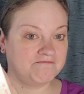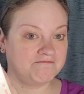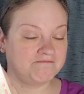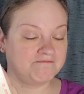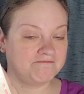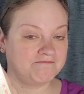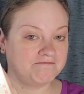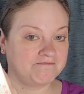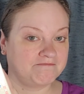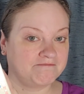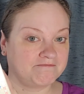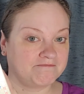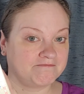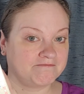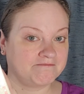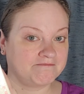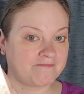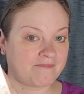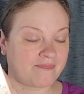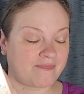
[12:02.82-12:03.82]

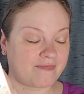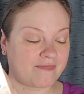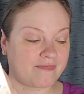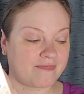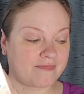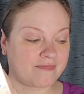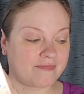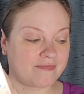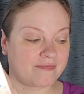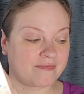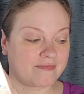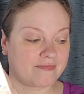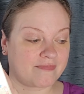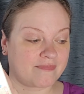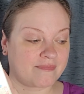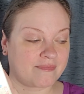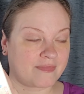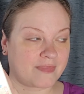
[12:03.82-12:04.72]
No one is speaking in this clip.